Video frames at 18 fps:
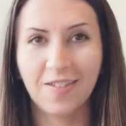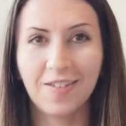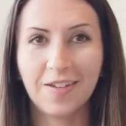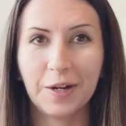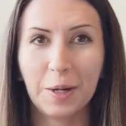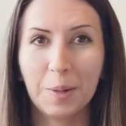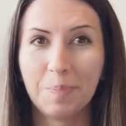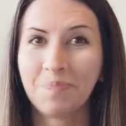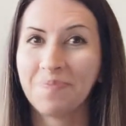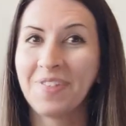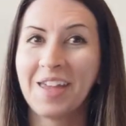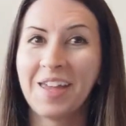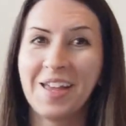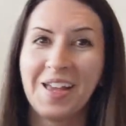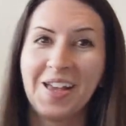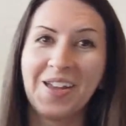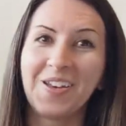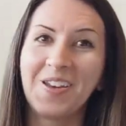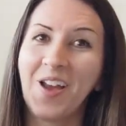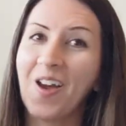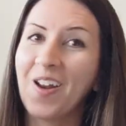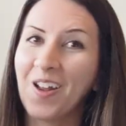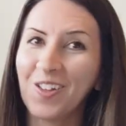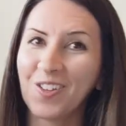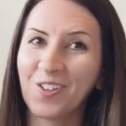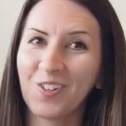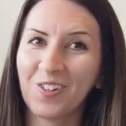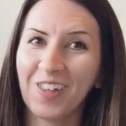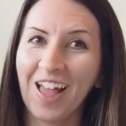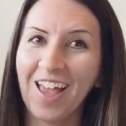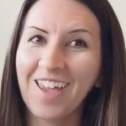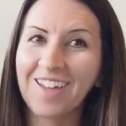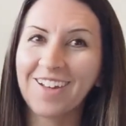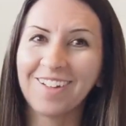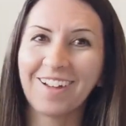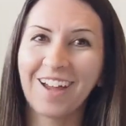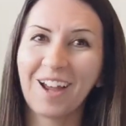this year. Not ultralight.